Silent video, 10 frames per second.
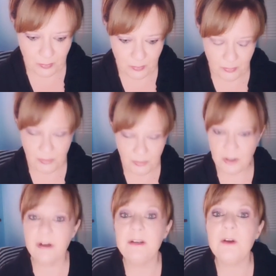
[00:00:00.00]
you already
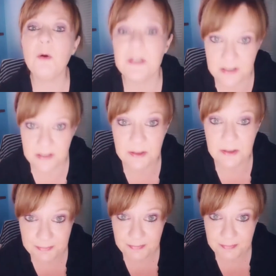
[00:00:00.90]
know what to do.
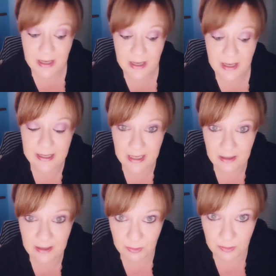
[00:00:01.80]
I gave
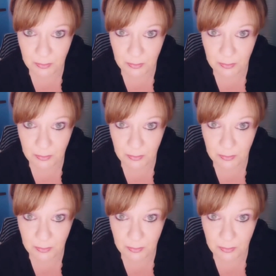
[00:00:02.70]
you